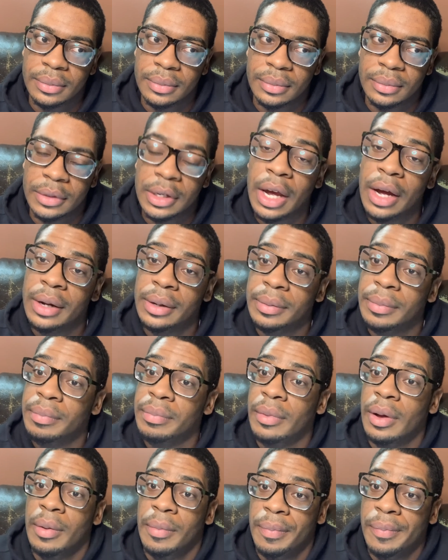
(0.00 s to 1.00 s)
Yeah,
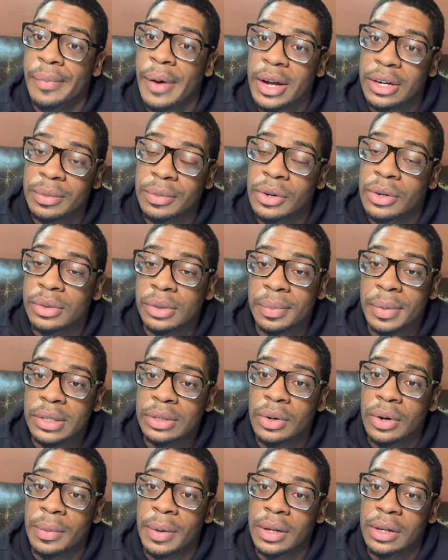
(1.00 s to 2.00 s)
Patrick Mahomes is the best
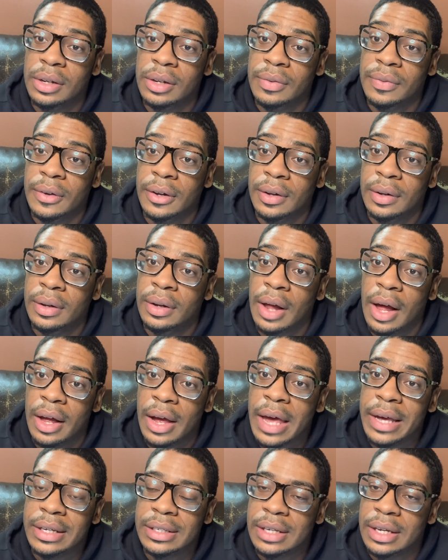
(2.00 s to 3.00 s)
quarterback in the N F L. I,
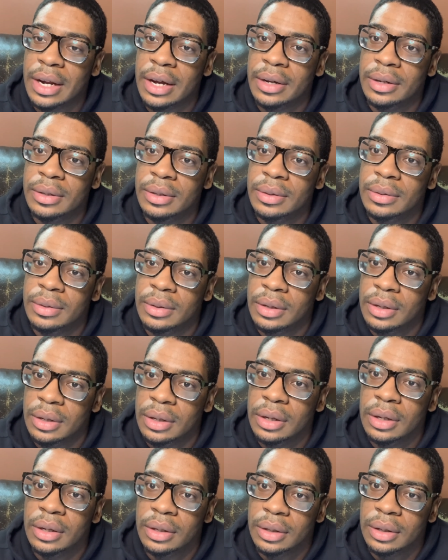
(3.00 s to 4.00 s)
I can say that.
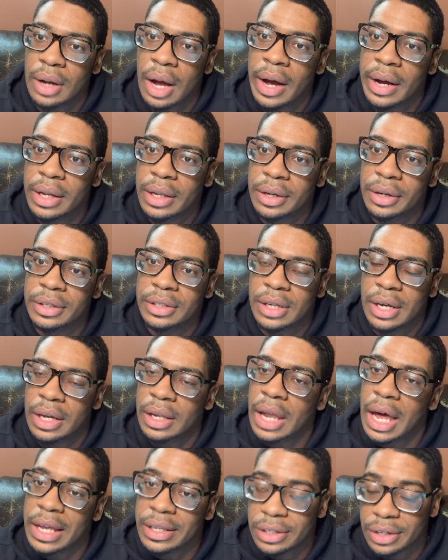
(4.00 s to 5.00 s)
Uh, clear as day.
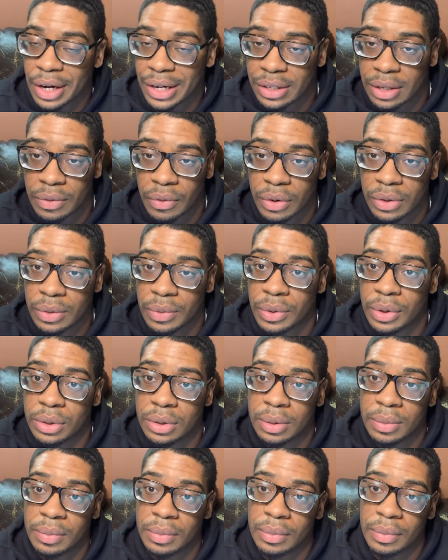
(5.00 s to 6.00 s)
Last year I said Russell
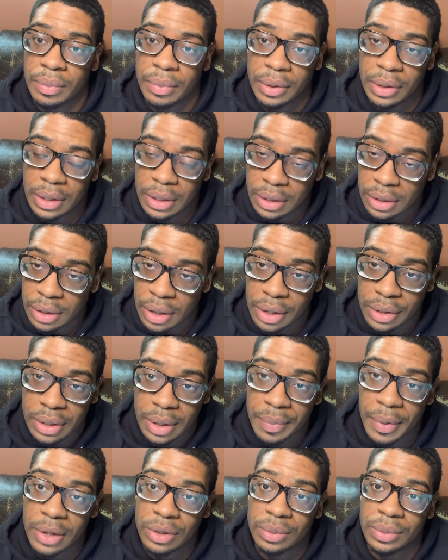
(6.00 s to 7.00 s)
Wilson, but this year I say
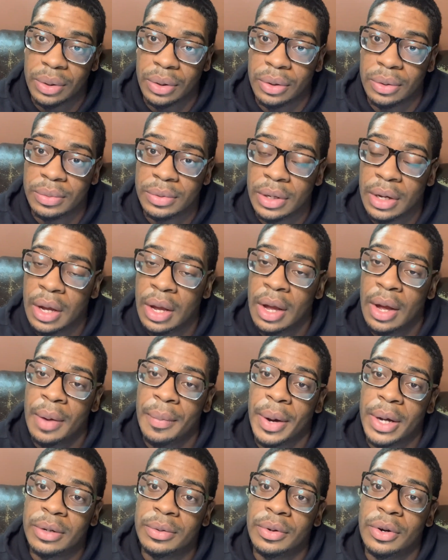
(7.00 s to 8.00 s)
Patrick Mahomes.
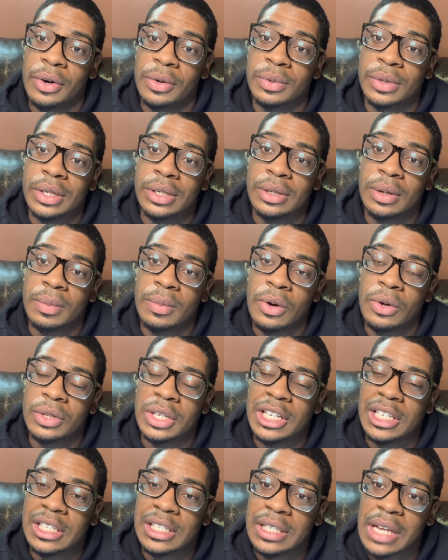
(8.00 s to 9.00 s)
Patrick Mahomes is the most
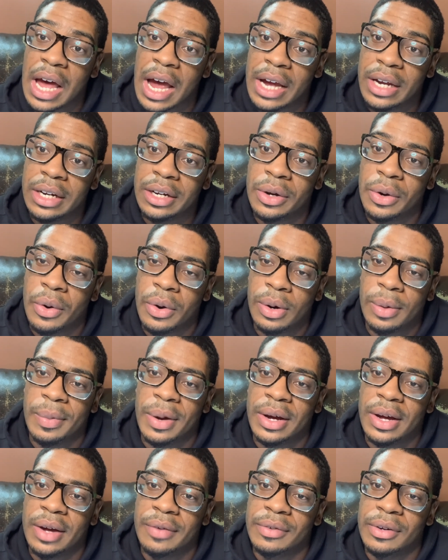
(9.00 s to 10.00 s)
exciting
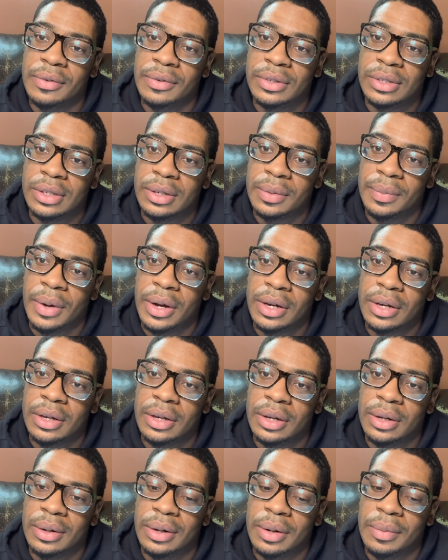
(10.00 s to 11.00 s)
quarterback I've ever seen in my,
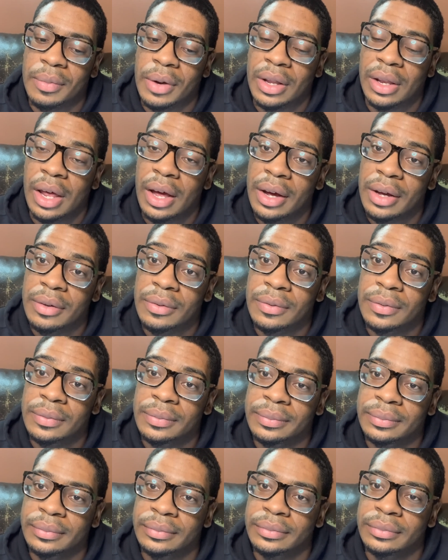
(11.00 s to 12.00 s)
in, in my life
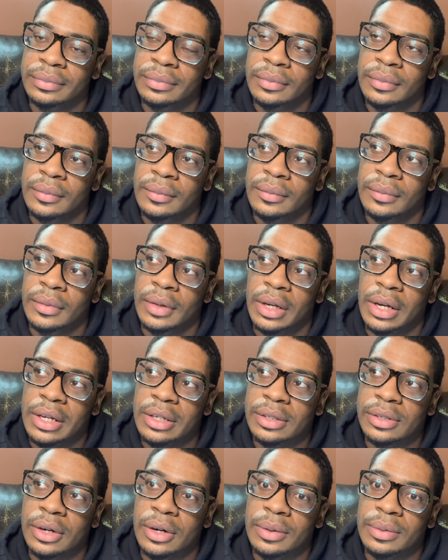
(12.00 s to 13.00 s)
in
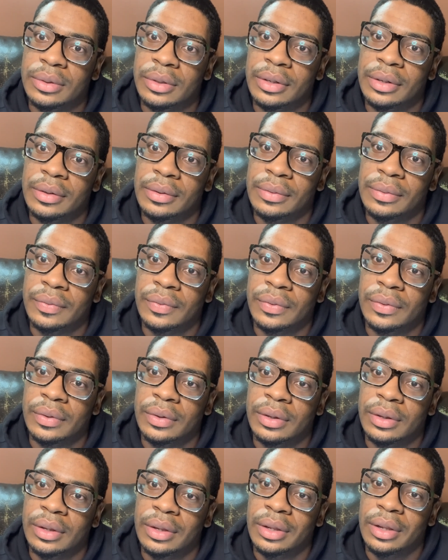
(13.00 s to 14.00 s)
terms of...
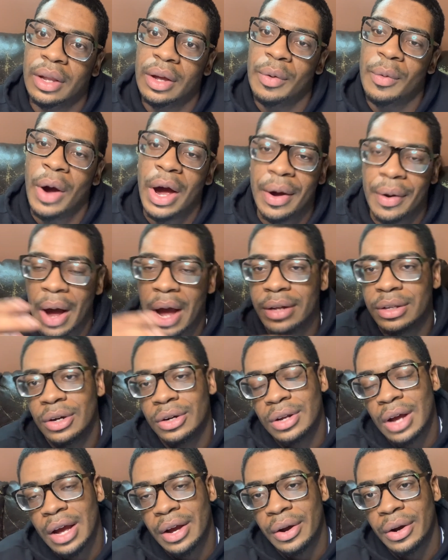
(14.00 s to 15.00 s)
Well, I
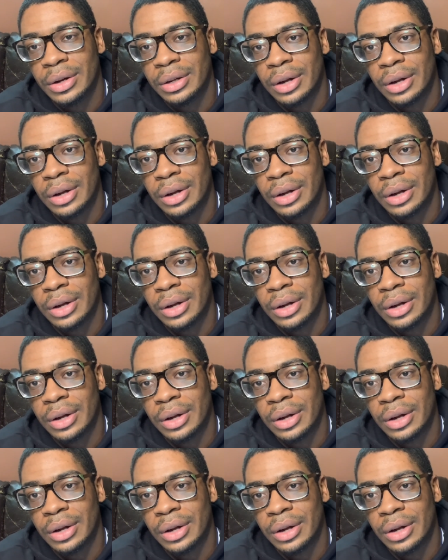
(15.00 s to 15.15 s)
talked I, early,